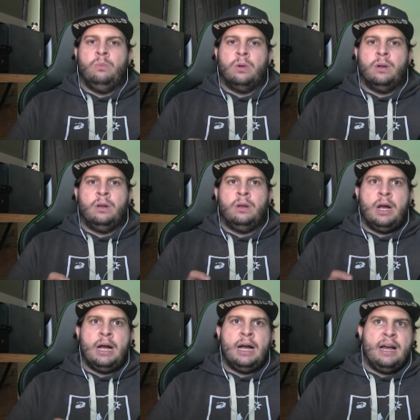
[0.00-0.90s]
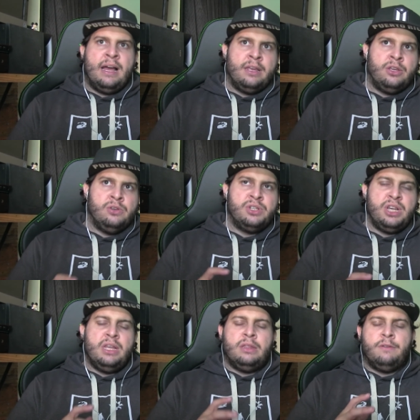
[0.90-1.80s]
where uh, you
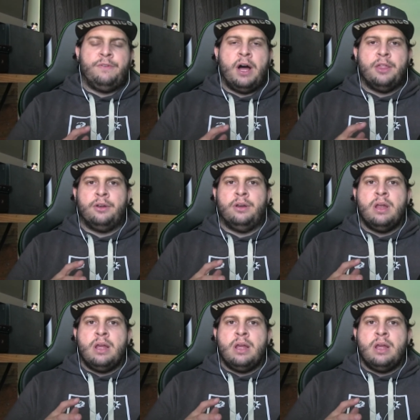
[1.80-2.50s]
see that the father,